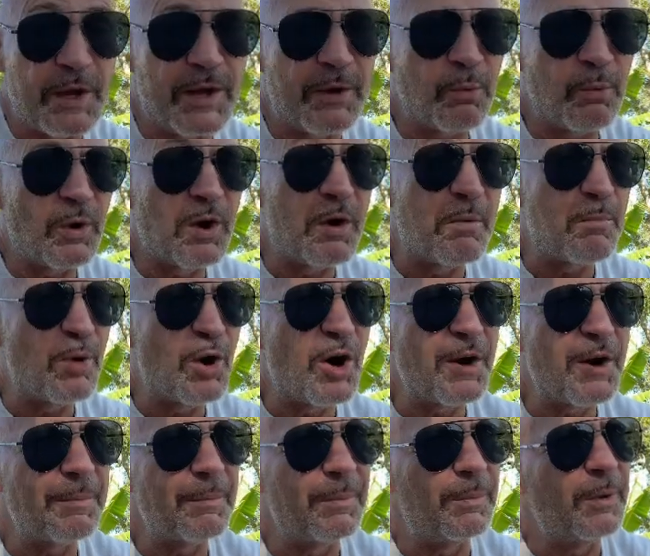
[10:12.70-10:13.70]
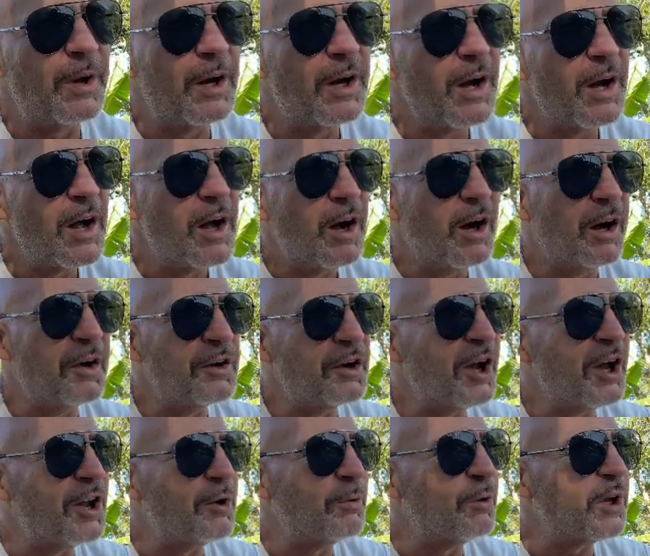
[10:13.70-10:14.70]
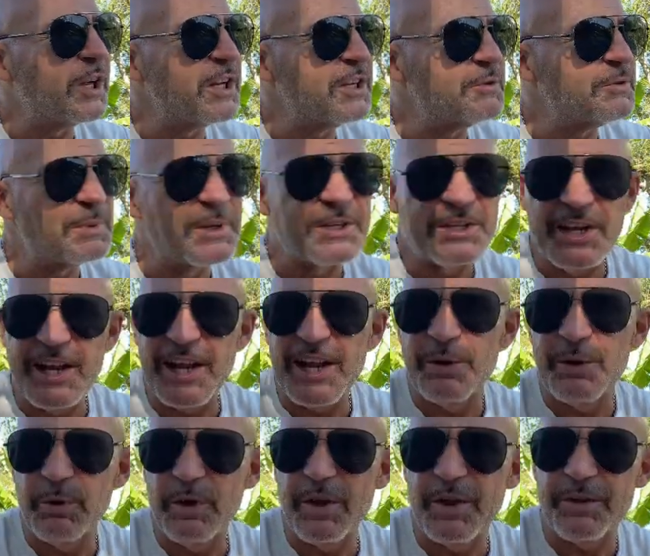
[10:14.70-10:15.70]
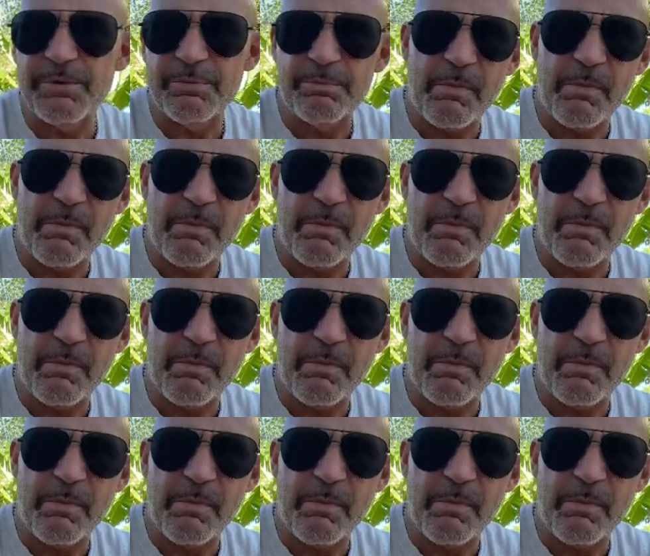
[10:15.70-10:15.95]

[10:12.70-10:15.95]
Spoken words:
it went, but another one he's been dealing with,